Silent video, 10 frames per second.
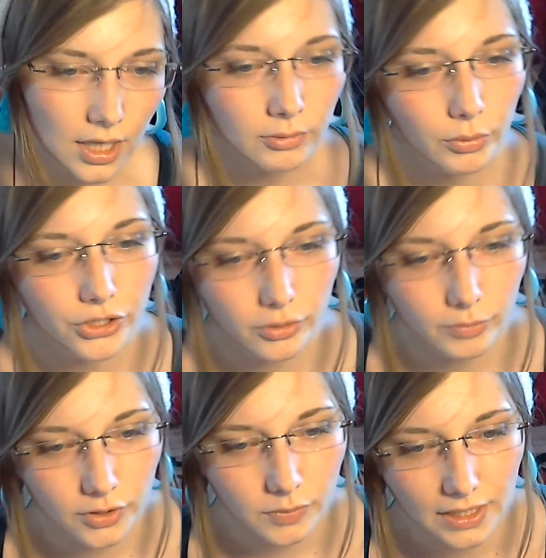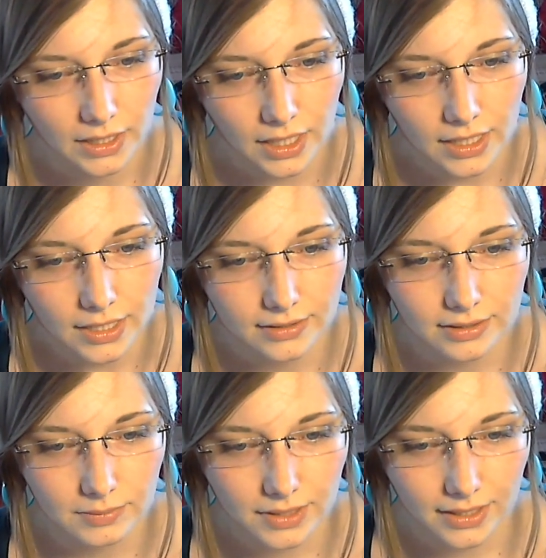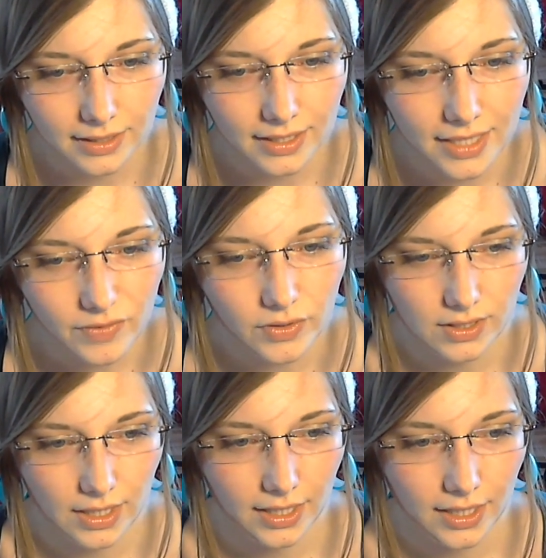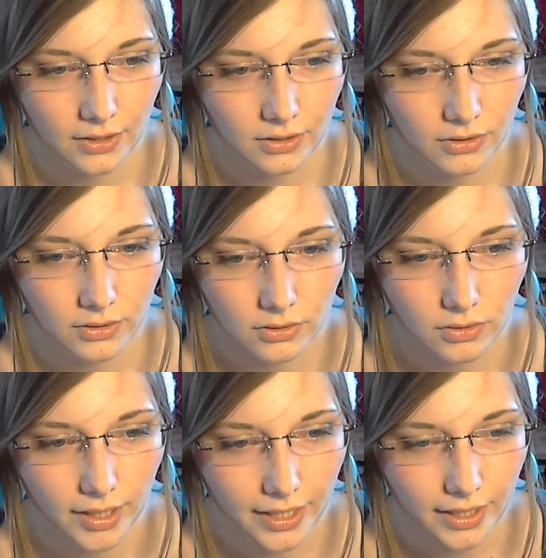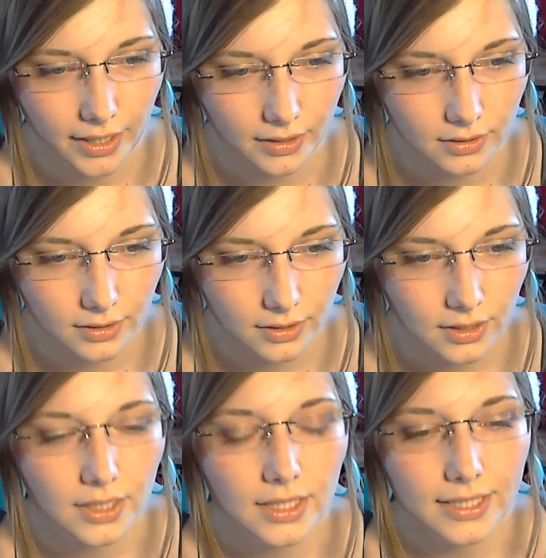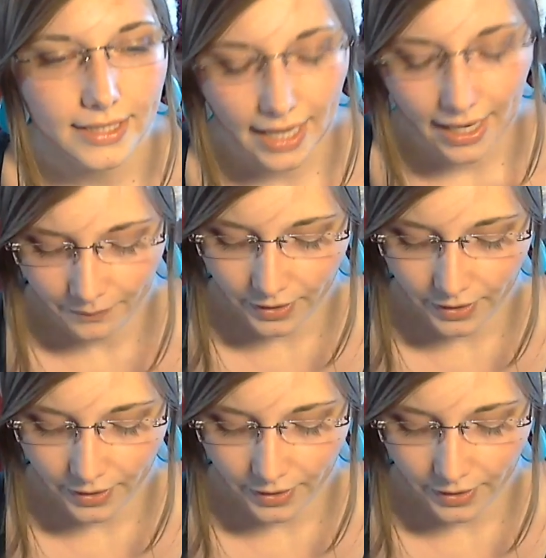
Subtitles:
But when Germans speak, it seems like they never say hin or her. Yeah,